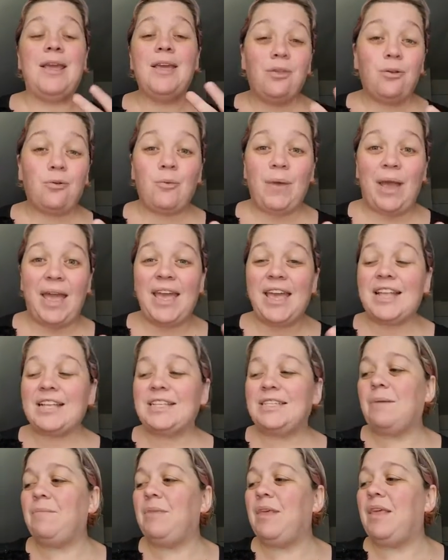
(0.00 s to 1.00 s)
Either way,
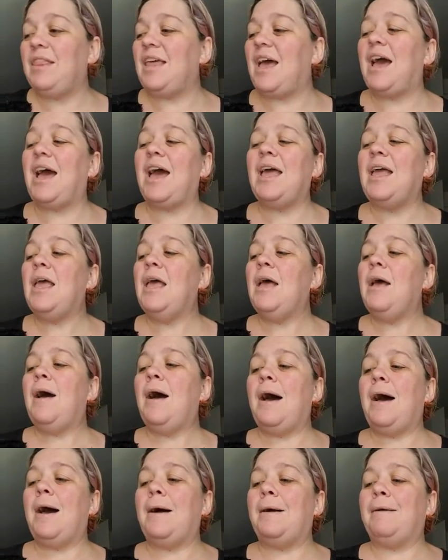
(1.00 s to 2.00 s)
it's something that
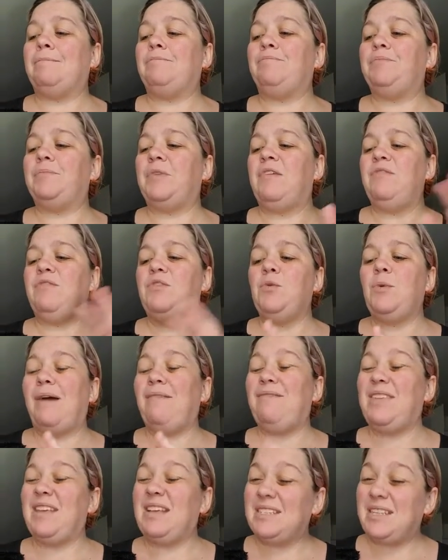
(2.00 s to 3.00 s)
if you
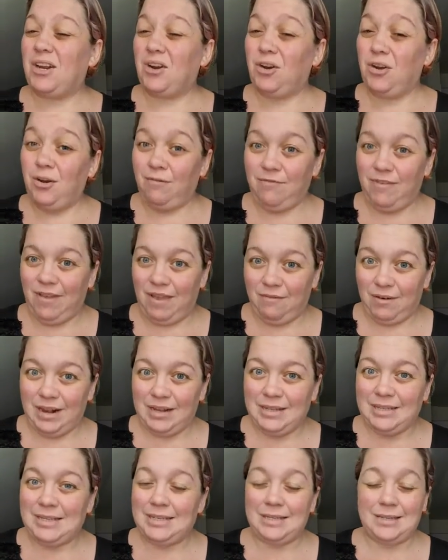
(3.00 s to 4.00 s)
have things that are your
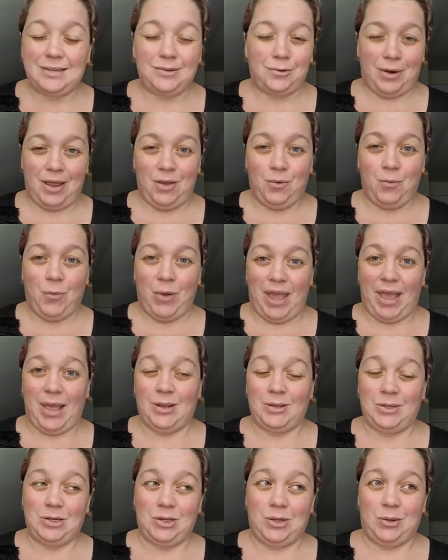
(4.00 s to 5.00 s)
favorites, this is a great
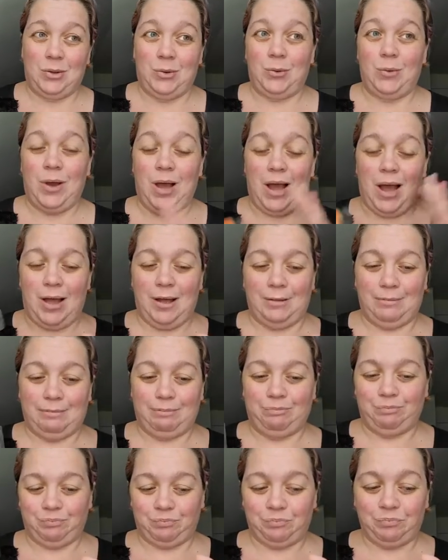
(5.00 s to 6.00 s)
way
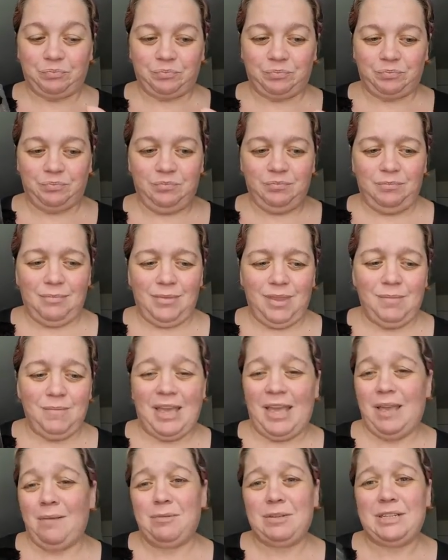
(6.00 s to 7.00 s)
to
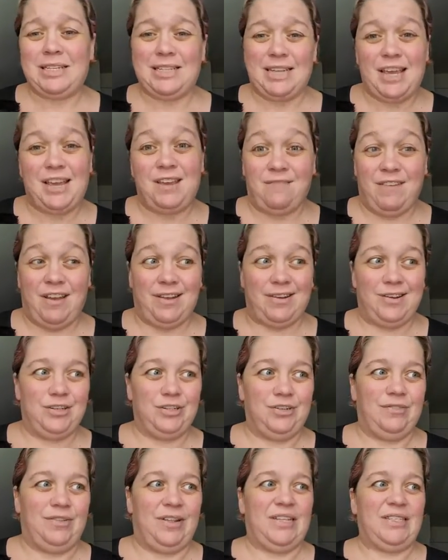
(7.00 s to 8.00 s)
be able to take
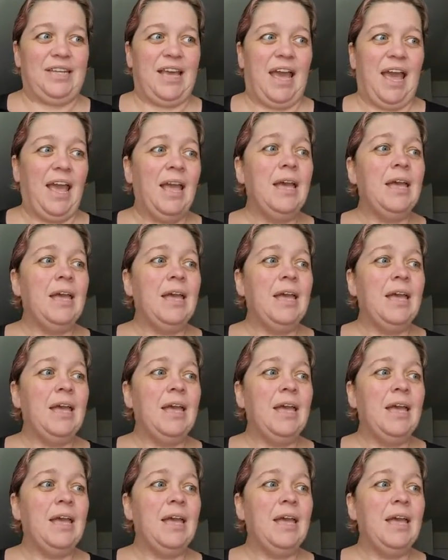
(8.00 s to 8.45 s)
advantage of this, okay?